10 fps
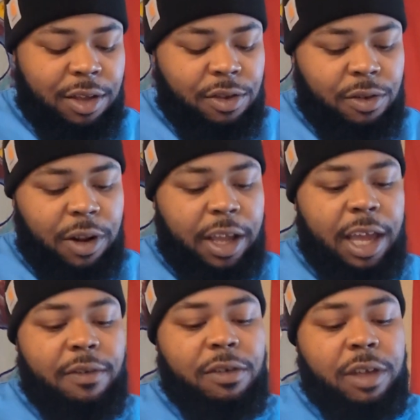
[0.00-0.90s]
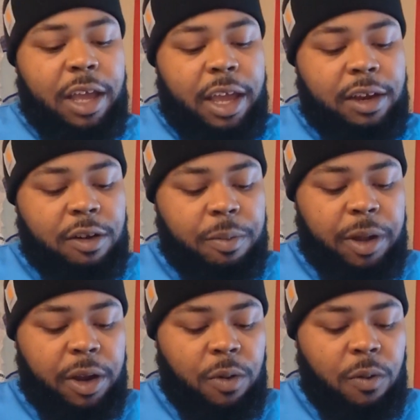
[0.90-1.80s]
So they gave us an extra
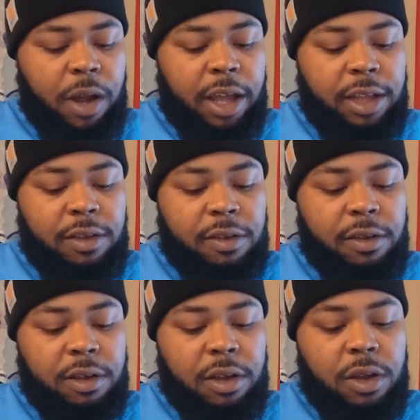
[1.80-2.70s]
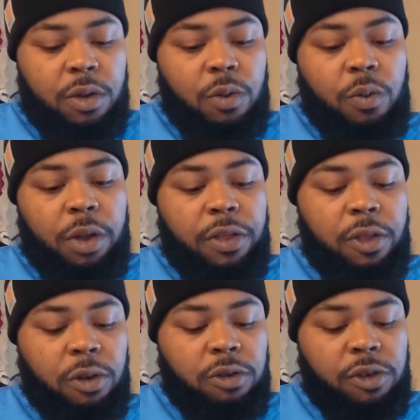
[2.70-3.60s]
pair of whites with
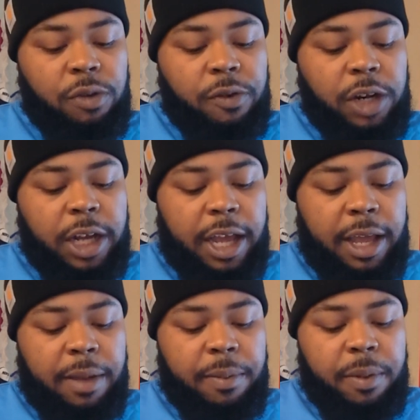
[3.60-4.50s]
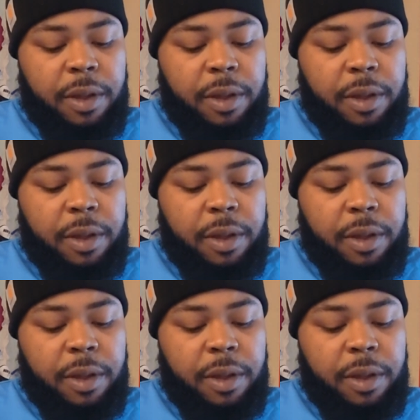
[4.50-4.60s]
no silver tab.